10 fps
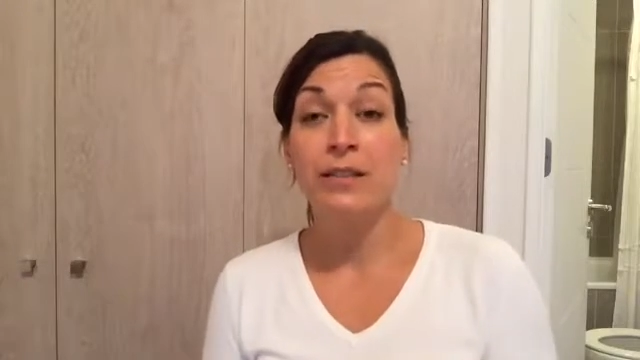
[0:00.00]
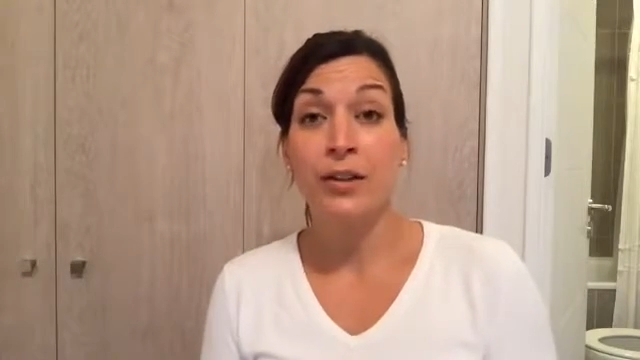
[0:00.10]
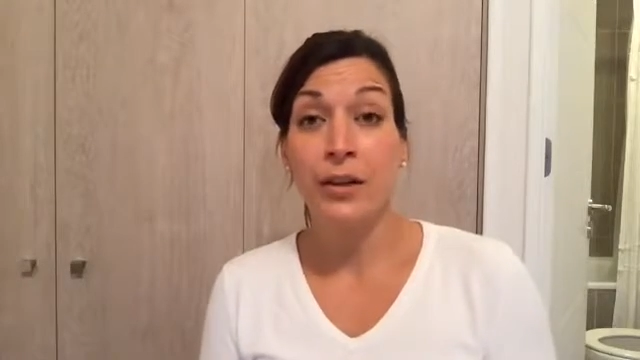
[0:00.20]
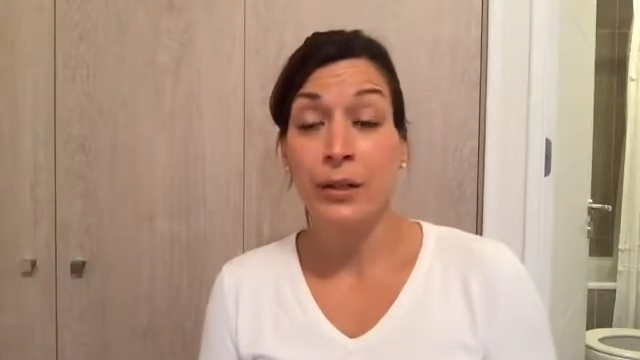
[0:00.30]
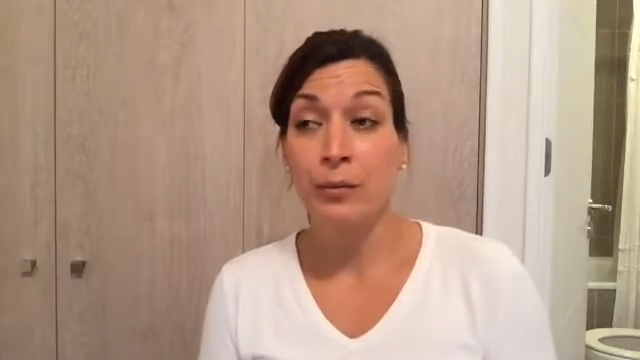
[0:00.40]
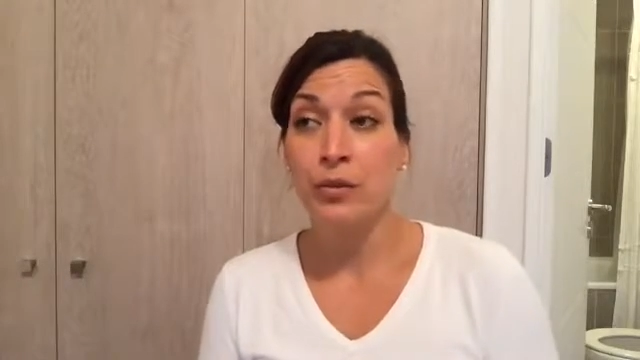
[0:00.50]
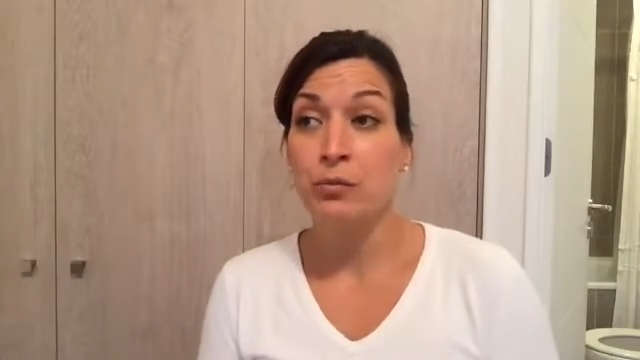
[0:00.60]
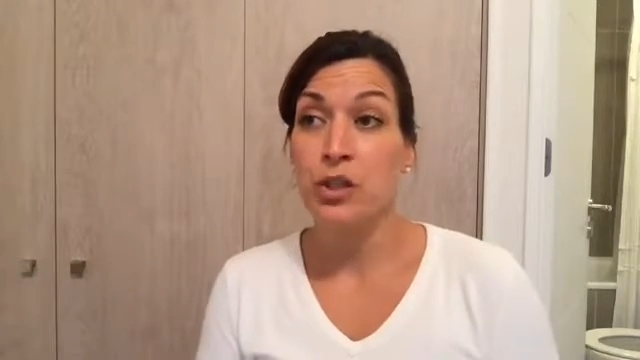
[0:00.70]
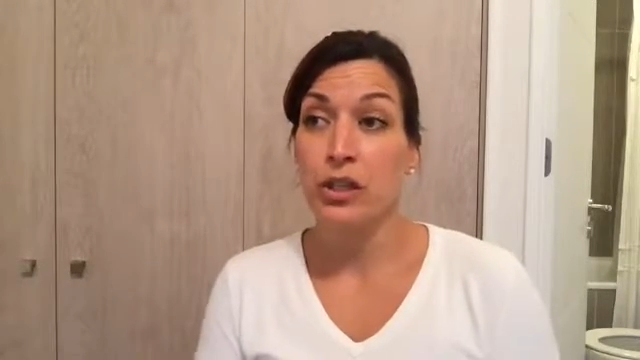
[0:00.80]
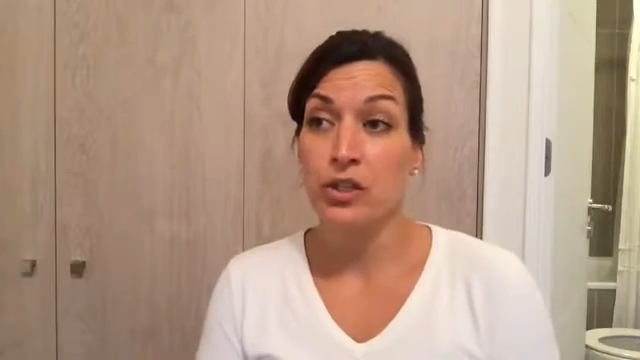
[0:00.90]
times the
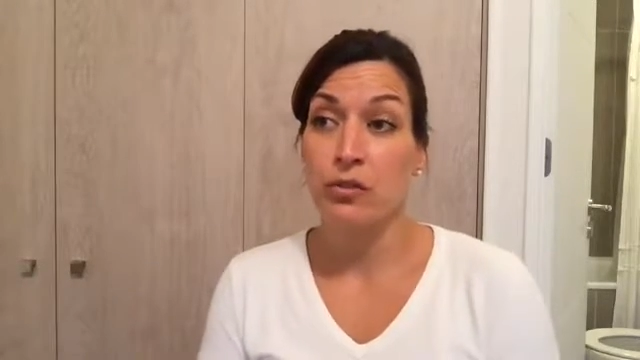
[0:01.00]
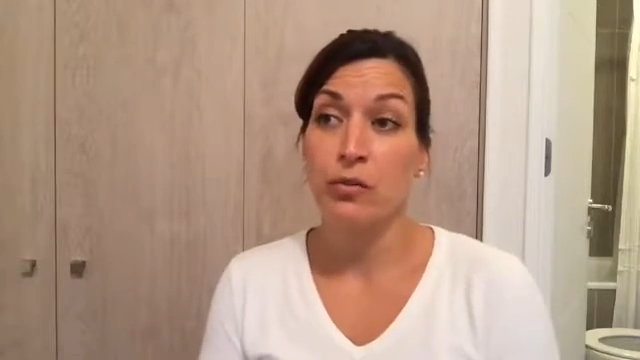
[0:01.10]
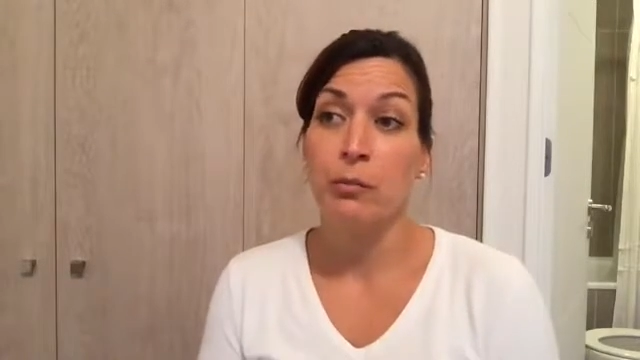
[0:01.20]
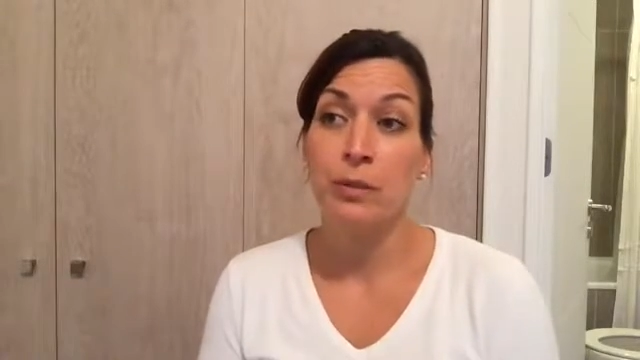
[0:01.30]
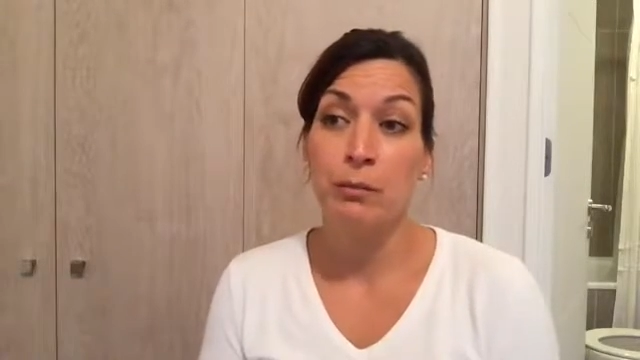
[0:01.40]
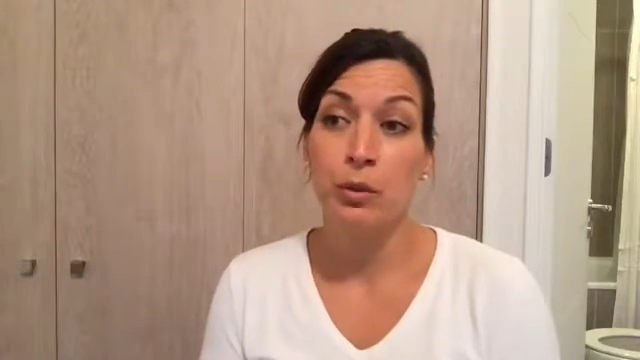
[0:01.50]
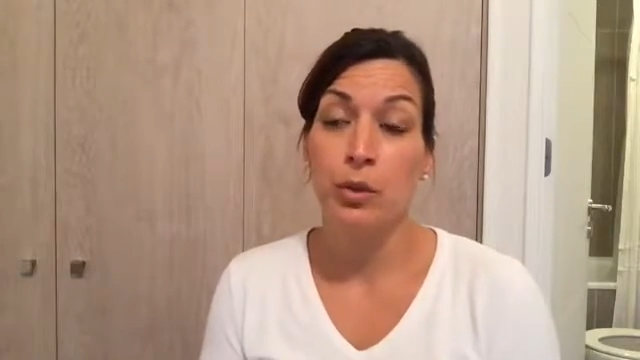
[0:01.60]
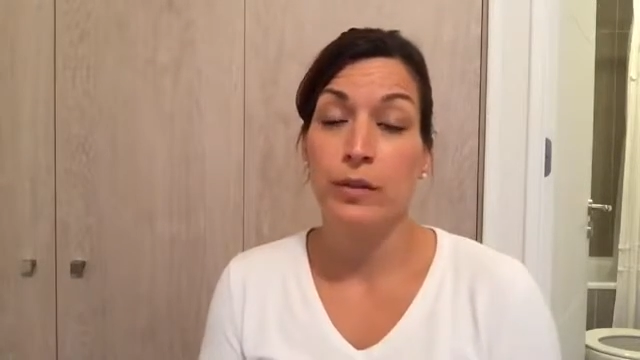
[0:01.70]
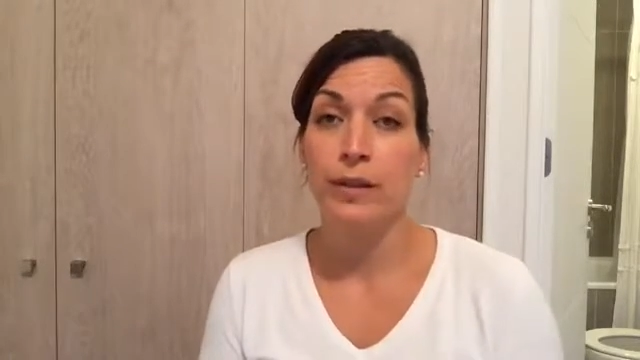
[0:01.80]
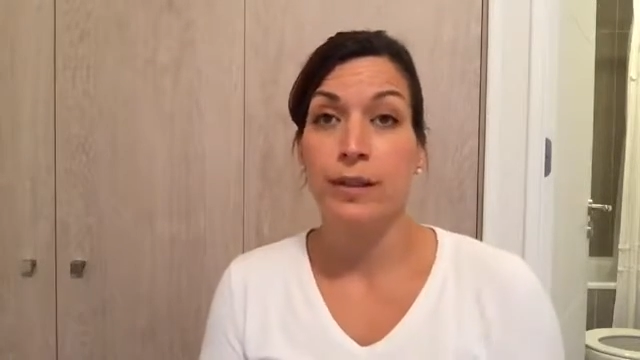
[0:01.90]
objection for
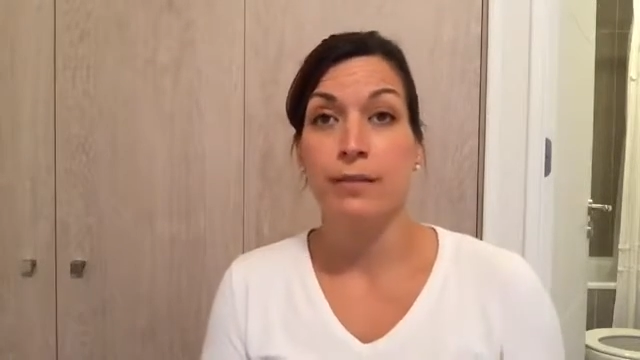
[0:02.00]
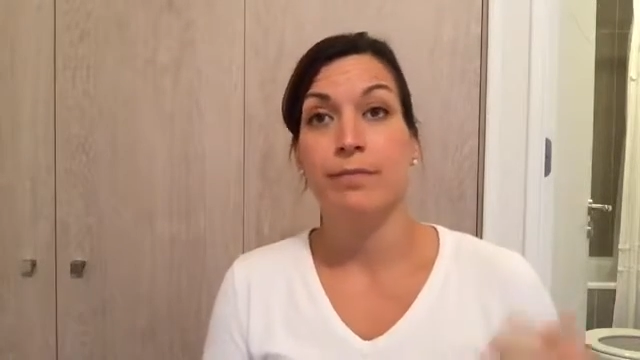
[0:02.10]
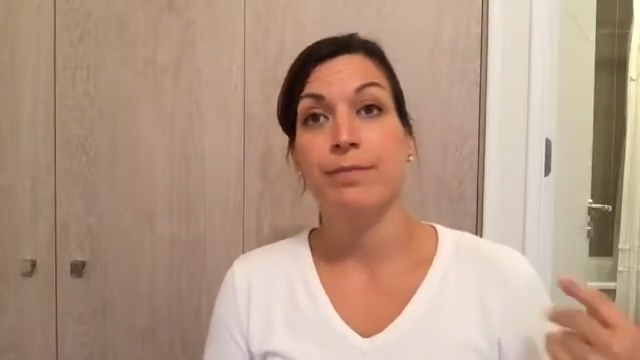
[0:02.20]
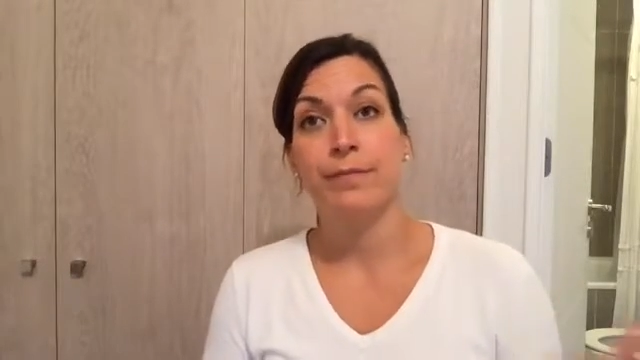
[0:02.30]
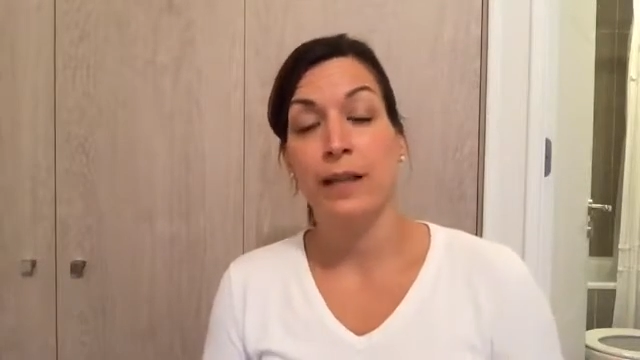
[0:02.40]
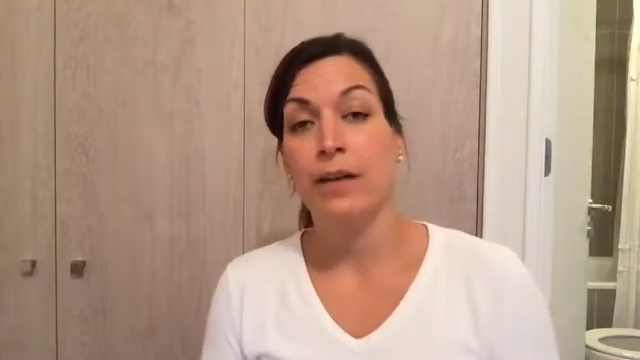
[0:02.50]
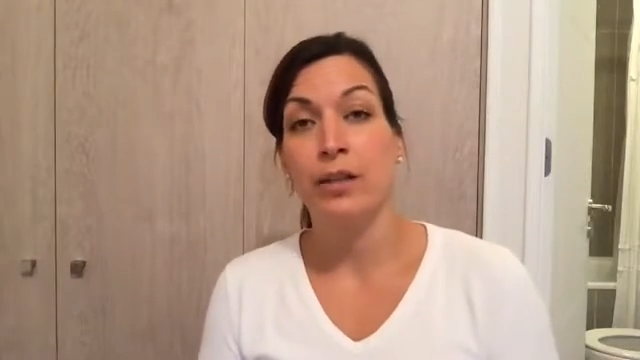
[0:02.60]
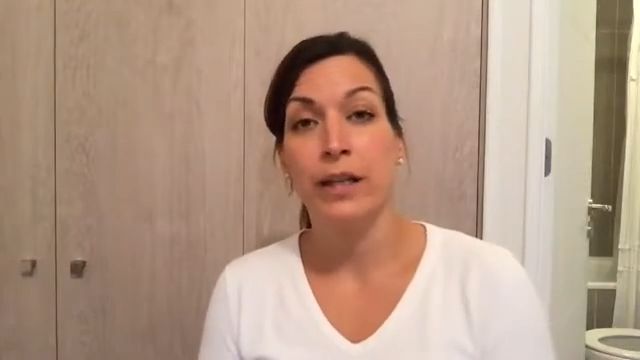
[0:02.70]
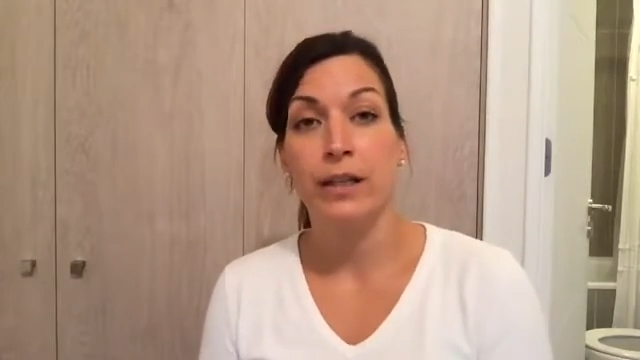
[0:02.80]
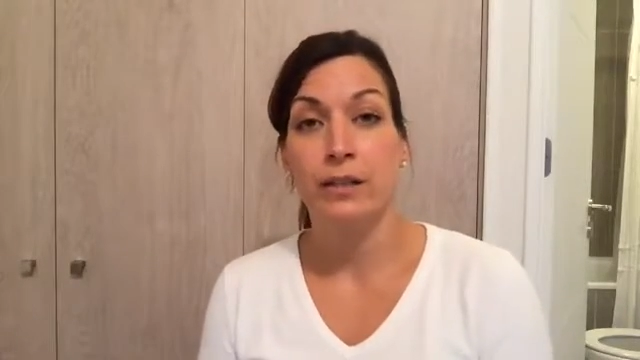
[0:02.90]
people is that they have a
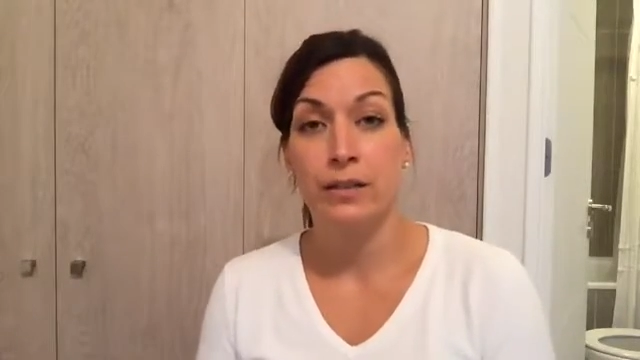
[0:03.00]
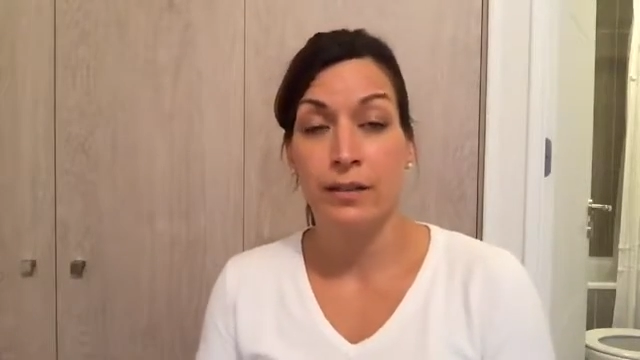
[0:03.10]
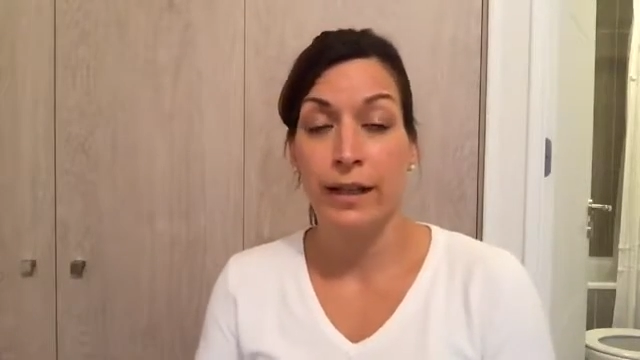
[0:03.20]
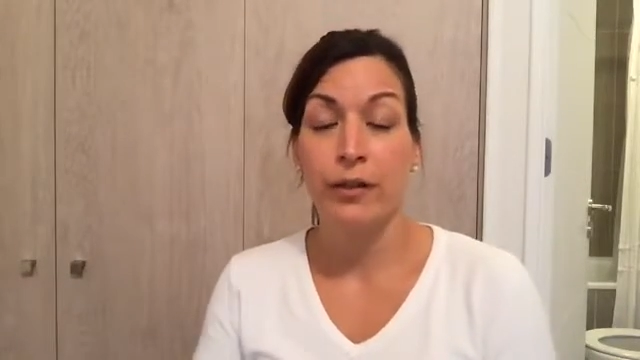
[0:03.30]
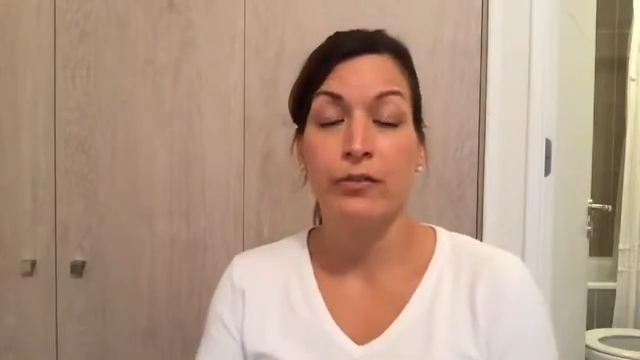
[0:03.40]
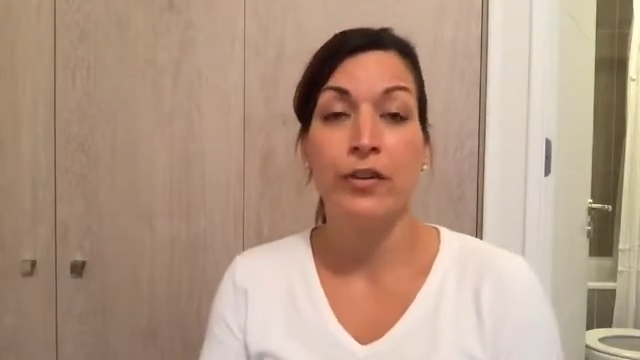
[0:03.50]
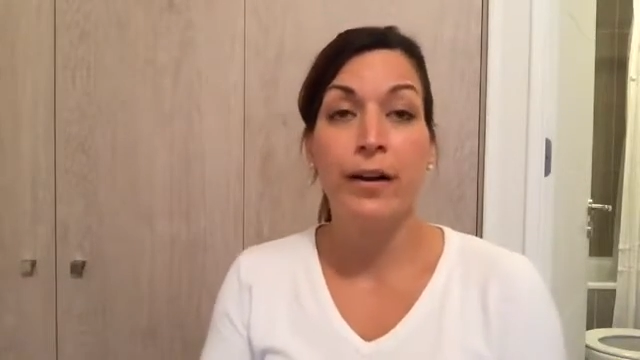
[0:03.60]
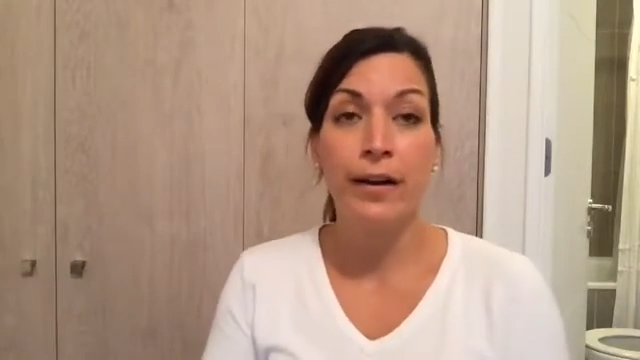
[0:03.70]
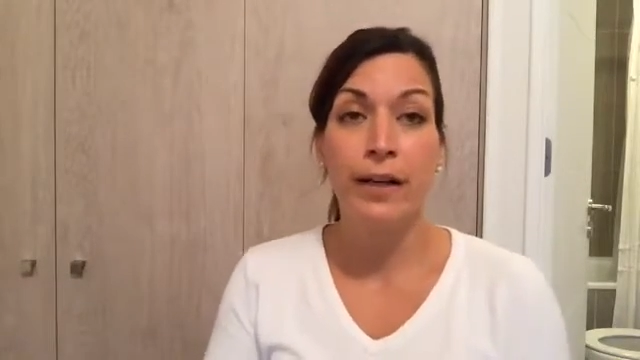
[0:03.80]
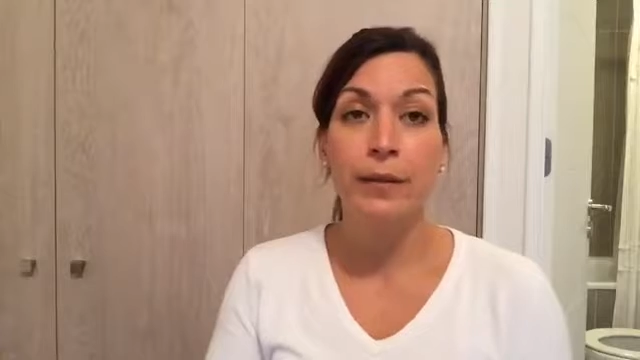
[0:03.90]
lack of
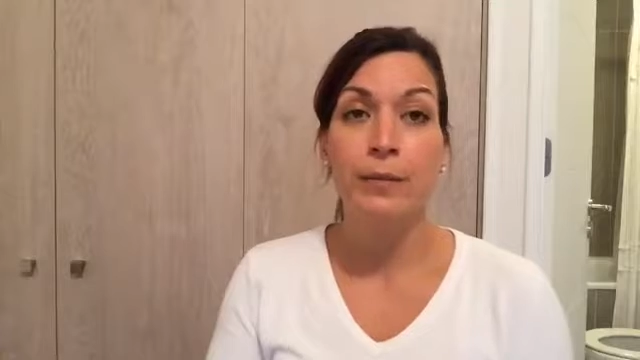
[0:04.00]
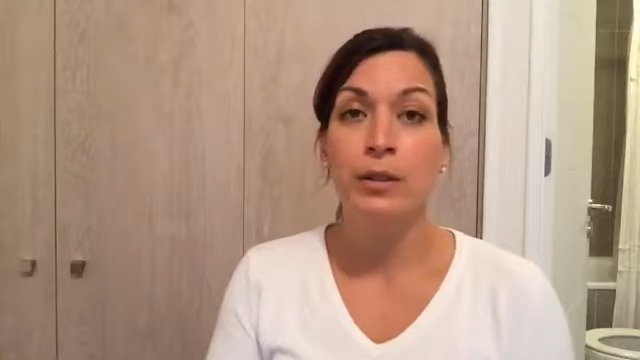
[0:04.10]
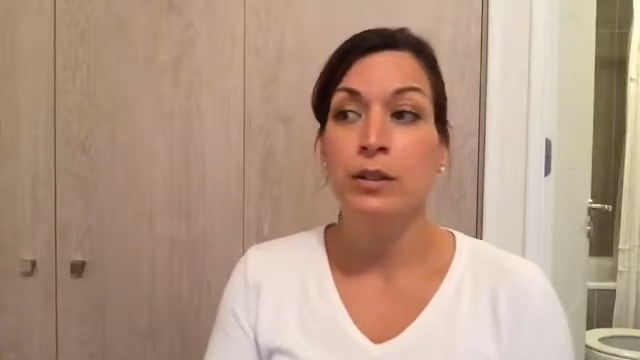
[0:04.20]
time,